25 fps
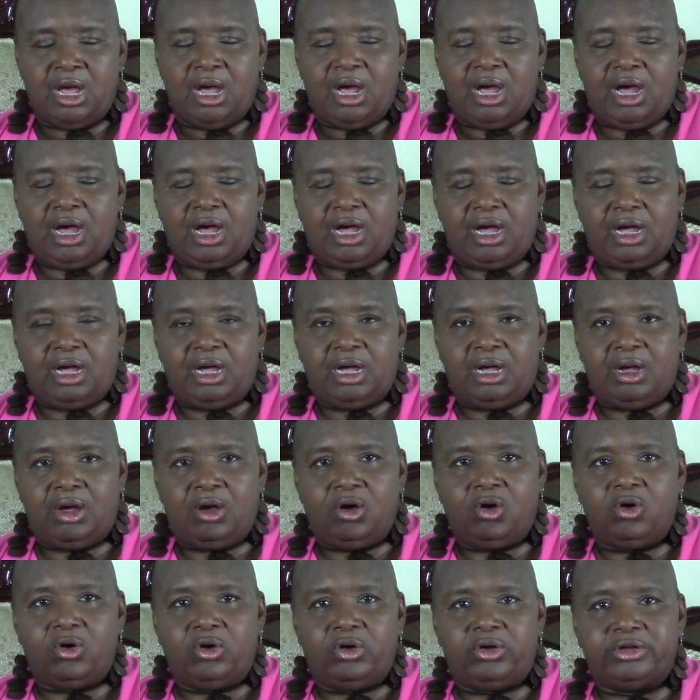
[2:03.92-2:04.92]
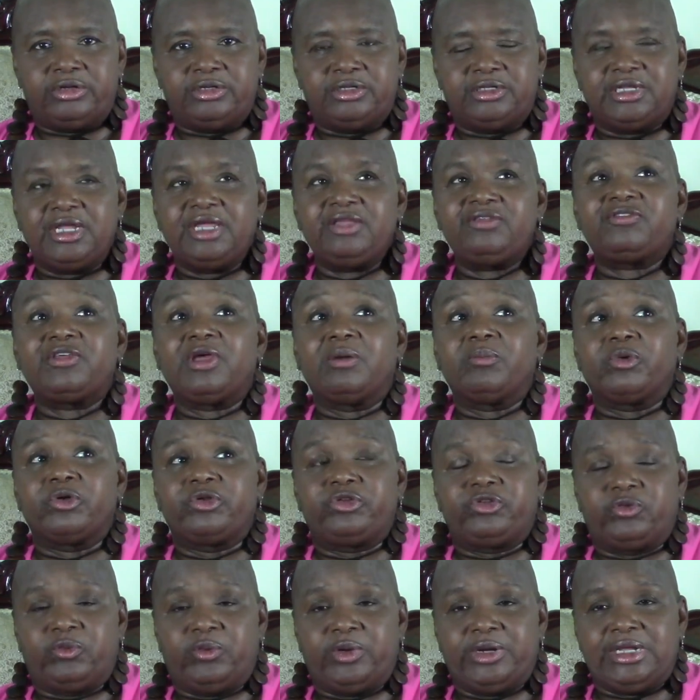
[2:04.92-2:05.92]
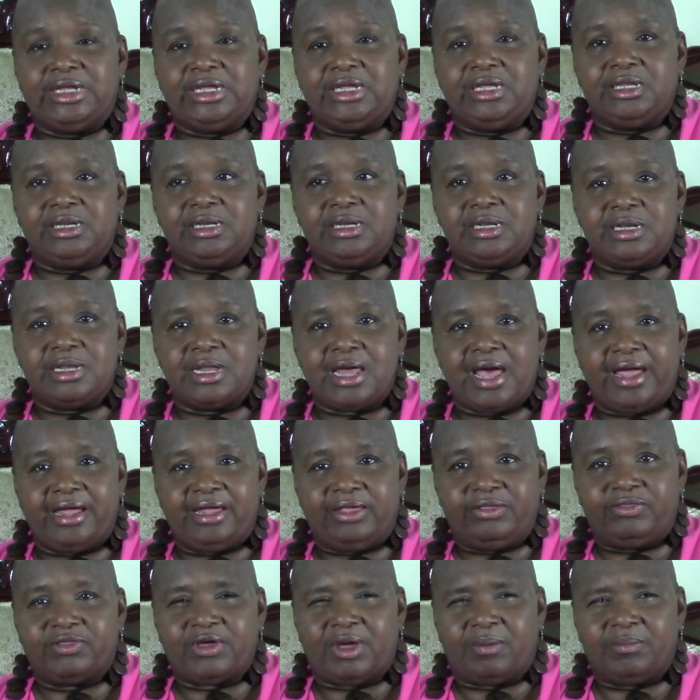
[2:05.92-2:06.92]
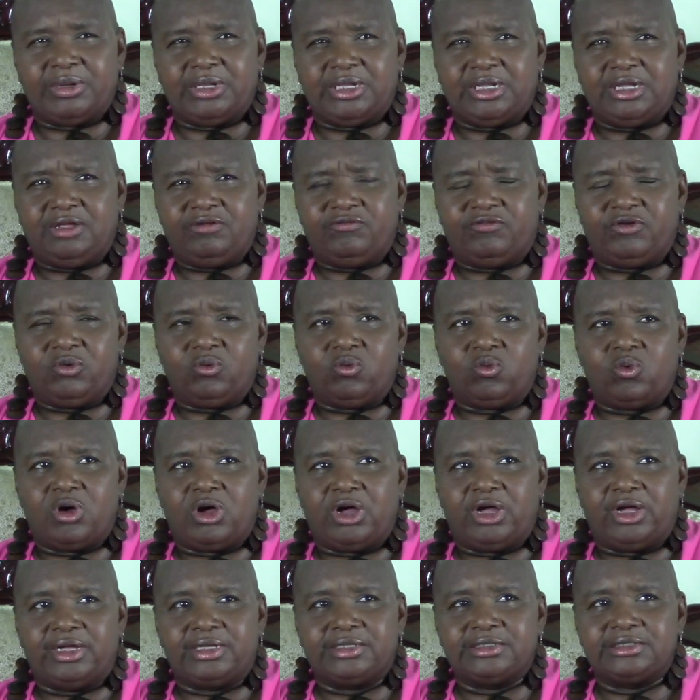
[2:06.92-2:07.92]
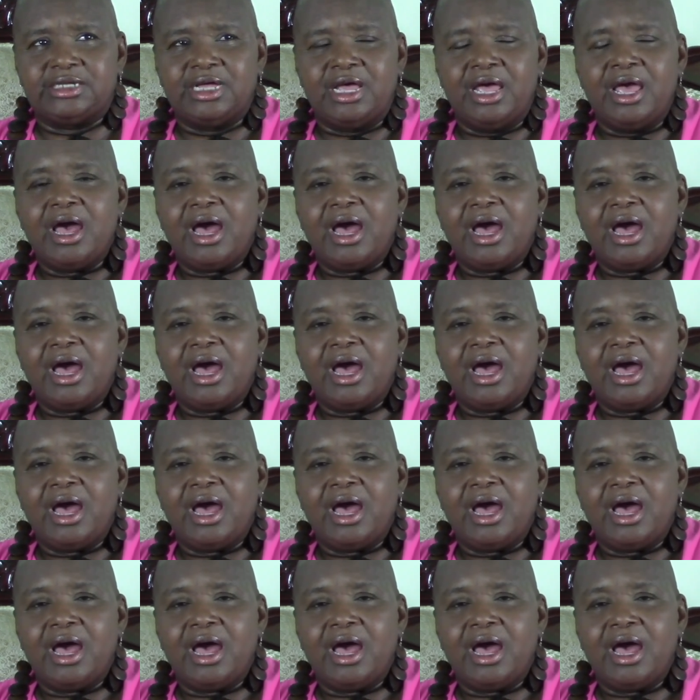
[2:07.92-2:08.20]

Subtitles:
On December 29th, I believe it was,